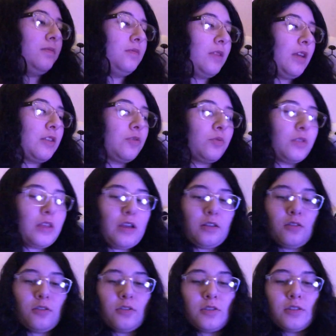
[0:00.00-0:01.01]
That's what
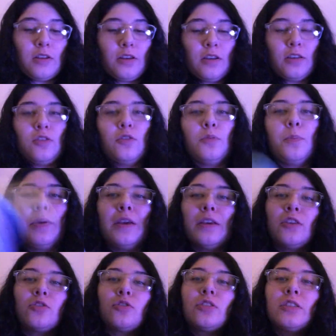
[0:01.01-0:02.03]
that looks like. You
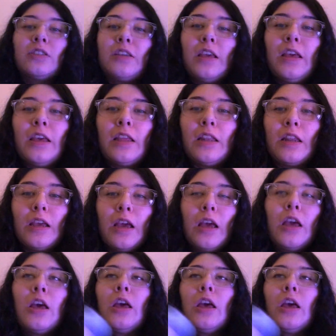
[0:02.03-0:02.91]
pick your skin,